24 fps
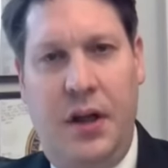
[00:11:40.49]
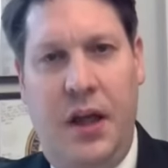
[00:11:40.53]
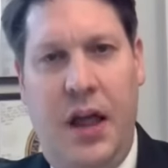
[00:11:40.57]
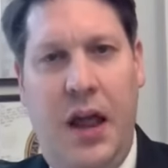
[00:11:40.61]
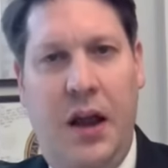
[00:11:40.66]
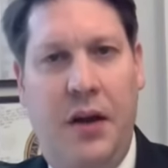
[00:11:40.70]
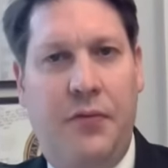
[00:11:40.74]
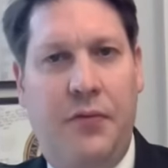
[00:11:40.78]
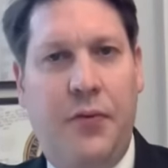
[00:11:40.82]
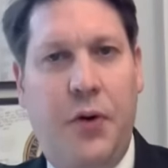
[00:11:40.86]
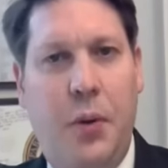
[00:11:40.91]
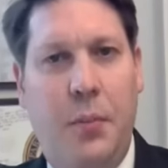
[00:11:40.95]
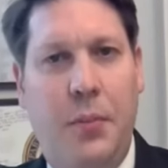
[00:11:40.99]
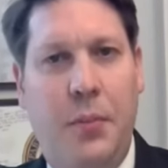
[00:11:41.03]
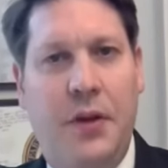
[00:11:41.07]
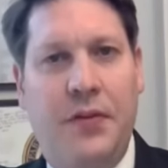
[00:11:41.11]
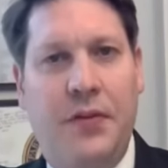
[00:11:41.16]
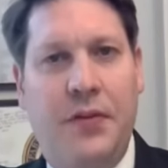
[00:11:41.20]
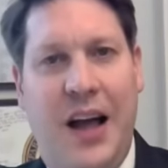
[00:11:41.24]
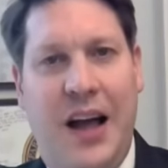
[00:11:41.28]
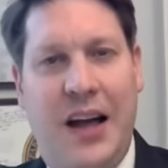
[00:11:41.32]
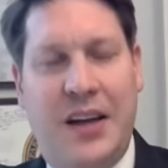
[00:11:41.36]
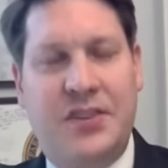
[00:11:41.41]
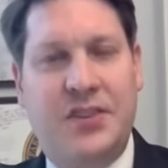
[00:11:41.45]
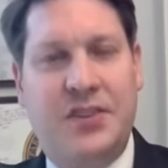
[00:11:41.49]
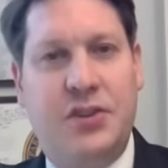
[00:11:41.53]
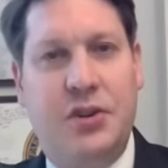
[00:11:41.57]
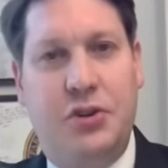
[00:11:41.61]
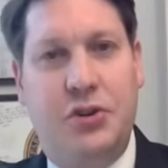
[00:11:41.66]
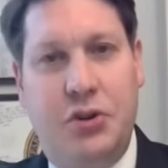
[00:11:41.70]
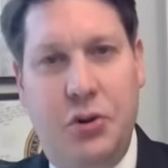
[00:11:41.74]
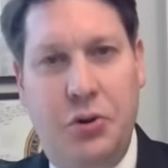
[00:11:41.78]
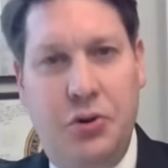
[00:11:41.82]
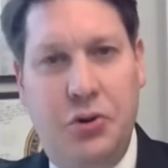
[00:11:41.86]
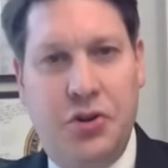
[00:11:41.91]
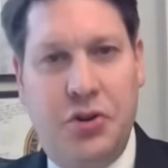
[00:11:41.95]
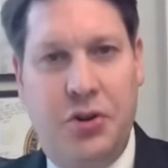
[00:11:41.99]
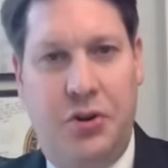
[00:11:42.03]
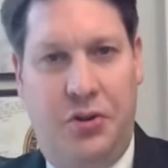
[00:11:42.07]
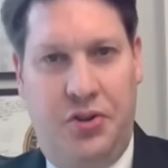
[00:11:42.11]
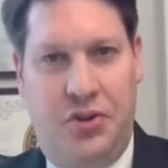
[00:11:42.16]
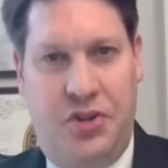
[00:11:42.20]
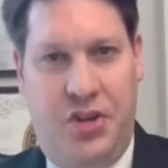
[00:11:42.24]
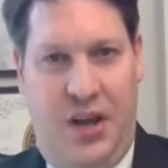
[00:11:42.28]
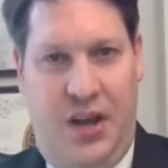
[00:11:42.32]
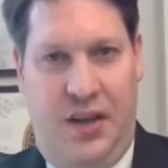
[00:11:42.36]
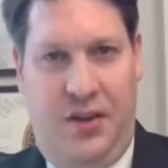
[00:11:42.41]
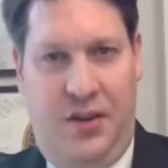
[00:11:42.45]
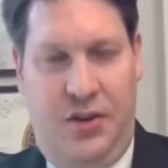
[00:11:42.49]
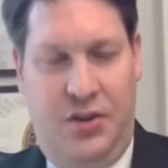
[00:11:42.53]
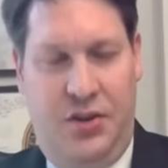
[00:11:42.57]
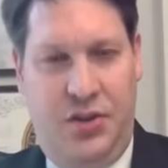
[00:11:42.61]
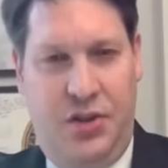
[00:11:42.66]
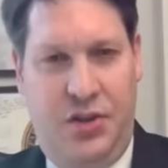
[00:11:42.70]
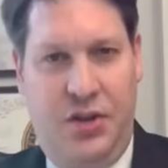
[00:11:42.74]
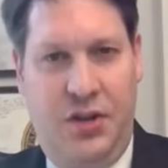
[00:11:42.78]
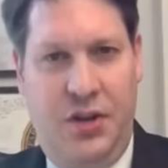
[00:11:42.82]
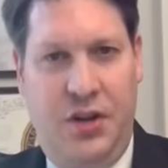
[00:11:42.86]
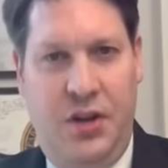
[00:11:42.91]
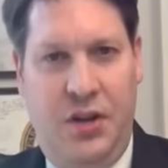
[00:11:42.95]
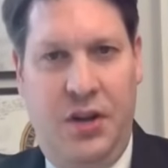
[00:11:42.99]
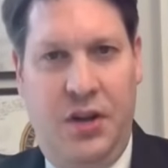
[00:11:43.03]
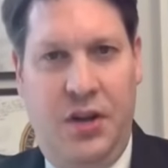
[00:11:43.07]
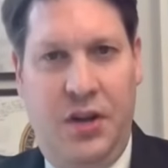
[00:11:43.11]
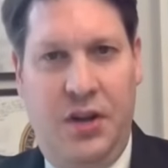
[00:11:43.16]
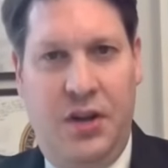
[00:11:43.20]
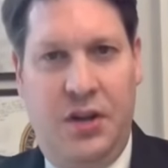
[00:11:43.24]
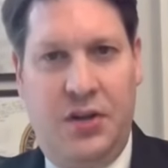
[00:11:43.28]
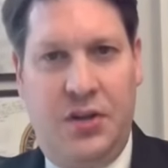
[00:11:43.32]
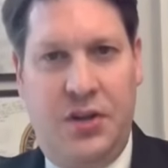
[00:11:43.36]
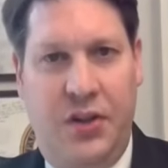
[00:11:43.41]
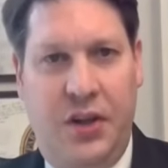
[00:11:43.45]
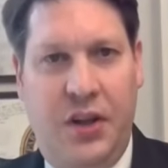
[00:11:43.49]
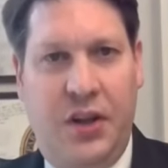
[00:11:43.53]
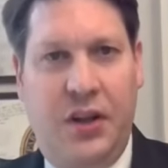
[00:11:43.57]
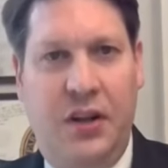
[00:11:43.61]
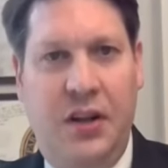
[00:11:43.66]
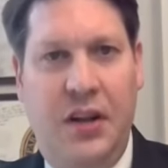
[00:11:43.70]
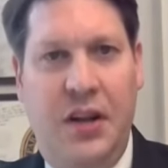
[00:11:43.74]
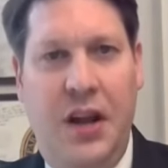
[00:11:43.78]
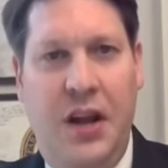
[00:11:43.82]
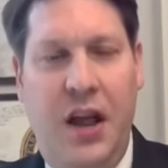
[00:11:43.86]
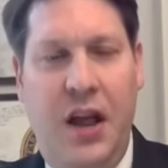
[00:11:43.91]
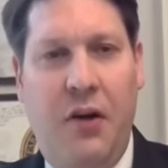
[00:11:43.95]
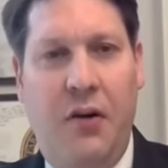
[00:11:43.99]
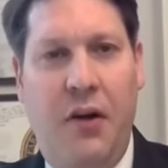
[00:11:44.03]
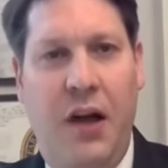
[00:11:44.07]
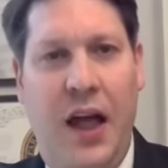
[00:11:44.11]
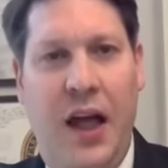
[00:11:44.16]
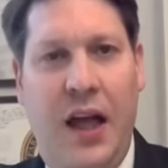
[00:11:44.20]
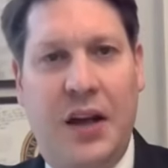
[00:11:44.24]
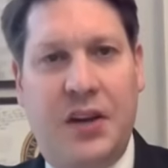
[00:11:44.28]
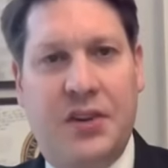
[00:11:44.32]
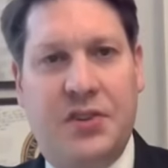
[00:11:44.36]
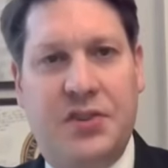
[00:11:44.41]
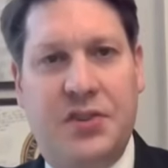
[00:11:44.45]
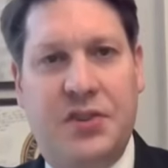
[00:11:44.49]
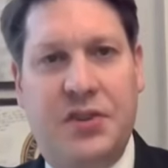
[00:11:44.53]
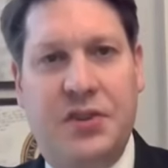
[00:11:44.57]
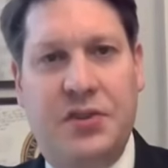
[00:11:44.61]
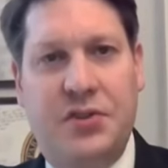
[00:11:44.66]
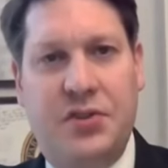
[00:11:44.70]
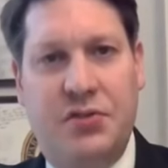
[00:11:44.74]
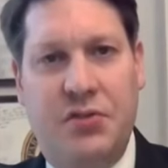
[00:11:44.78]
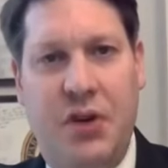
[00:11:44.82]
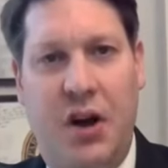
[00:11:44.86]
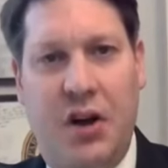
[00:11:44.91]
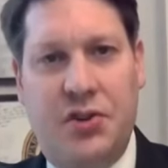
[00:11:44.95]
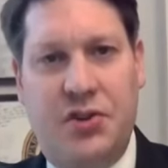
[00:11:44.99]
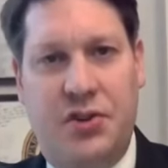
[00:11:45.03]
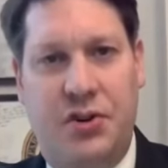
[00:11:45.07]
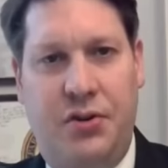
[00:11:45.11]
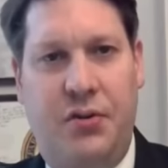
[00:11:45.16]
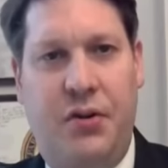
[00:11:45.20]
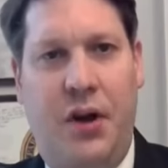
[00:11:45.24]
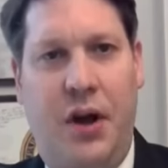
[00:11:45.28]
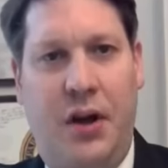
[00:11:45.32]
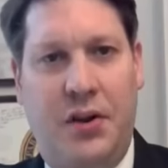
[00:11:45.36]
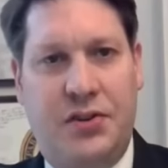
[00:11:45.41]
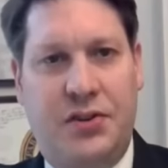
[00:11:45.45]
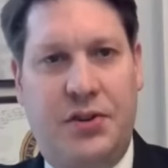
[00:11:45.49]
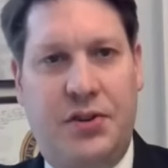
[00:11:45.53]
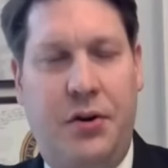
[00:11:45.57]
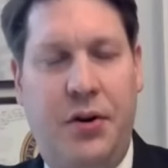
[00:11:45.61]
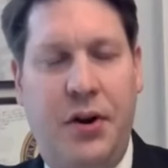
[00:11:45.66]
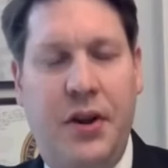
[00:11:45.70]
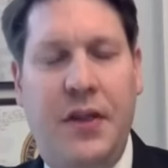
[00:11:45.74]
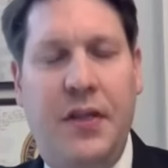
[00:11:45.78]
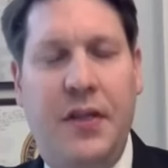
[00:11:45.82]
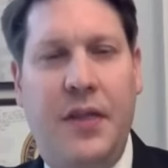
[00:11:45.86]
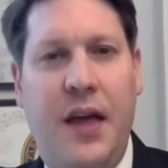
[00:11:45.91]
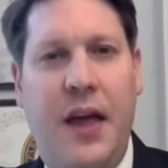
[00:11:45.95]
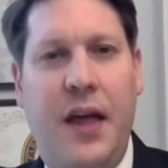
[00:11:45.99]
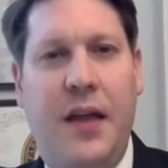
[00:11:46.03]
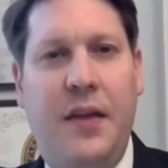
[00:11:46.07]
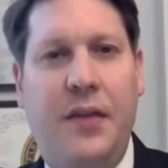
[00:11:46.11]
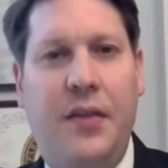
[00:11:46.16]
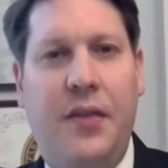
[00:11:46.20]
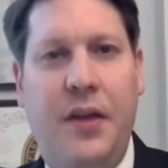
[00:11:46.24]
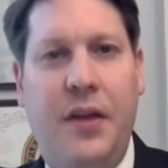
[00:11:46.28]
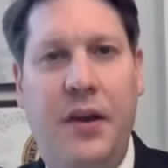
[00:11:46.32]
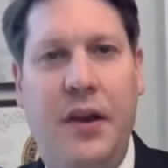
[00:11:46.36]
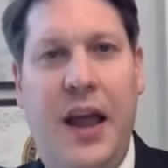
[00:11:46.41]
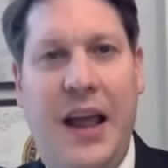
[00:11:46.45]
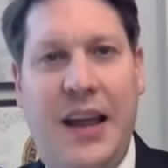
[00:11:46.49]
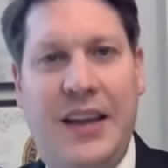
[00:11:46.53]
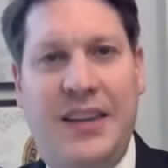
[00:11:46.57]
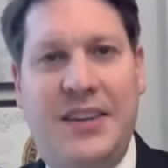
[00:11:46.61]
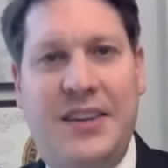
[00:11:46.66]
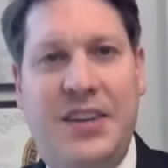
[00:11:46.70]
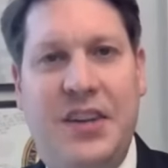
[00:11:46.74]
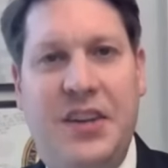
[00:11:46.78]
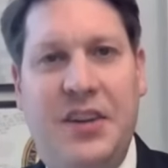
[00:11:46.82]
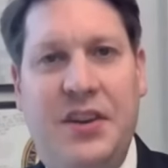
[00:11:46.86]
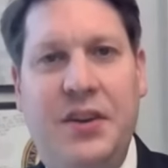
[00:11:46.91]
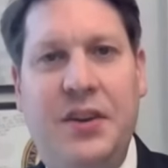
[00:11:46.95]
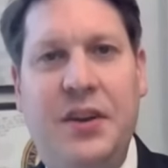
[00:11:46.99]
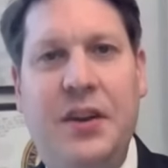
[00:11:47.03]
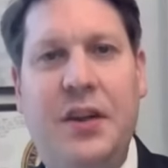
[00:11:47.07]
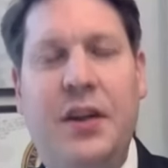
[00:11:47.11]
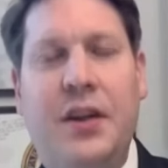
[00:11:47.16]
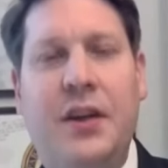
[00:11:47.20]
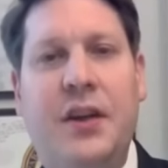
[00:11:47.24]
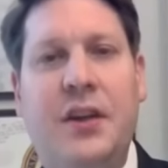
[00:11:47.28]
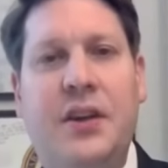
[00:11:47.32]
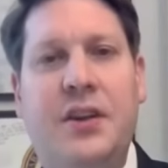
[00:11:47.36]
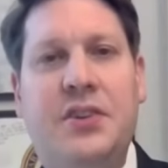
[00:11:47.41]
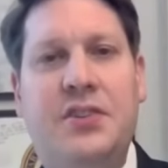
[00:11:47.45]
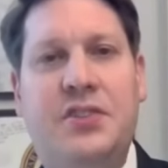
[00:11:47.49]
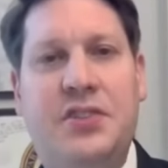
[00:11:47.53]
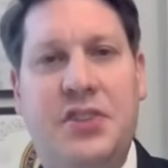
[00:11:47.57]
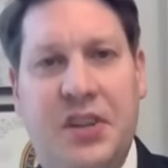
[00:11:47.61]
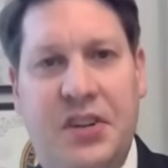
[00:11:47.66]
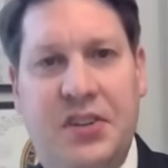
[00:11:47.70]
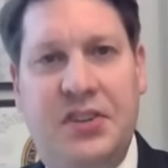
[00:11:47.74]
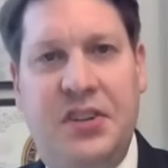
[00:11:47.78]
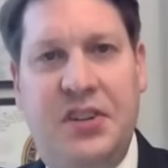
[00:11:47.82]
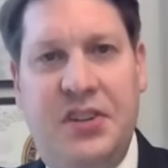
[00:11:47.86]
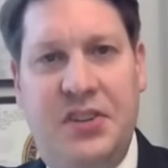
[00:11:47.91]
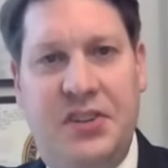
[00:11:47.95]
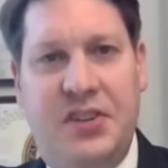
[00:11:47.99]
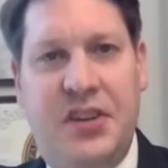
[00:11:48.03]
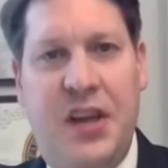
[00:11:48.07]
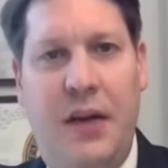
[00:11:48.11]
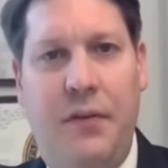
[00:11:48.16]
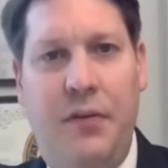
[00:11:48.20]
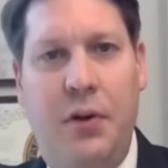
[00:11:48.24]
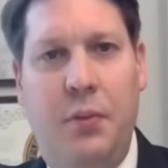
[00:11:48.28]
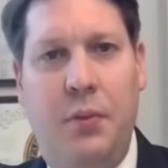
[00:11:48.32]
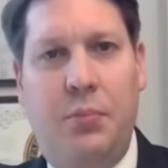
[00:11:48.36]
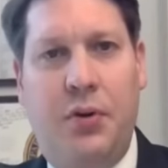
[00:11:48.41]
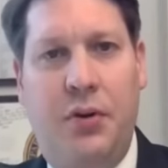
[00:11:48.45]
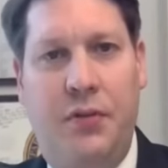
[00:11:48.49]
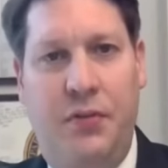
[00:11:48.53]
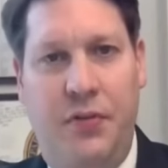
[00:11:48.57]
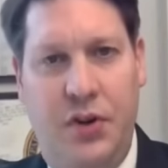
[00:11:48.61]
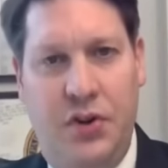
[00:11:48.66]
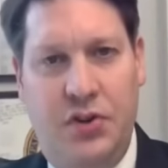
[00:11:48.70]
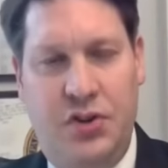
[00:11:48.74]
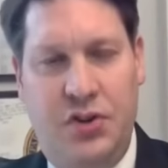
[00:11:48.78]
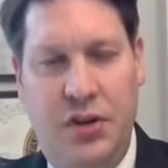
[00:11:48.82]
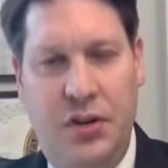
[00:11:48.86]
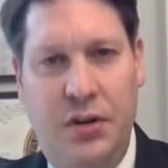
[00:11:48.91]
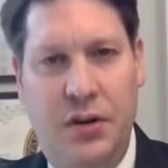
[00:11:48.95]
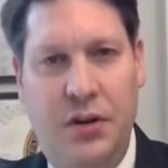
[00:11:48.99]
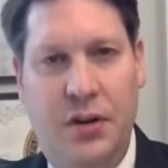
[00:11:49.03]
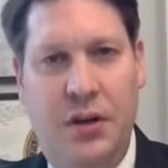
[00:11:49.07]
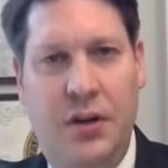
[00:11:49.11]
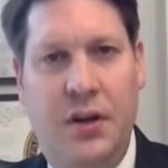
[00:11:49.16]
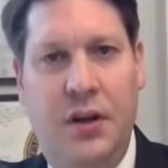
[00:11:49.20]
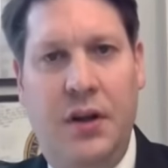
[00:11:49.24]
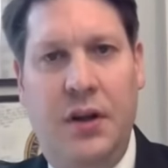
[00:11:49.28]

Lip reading: an affirmative constitutional challenge to the Clean Air Act's structure, asserting that the 1967 provision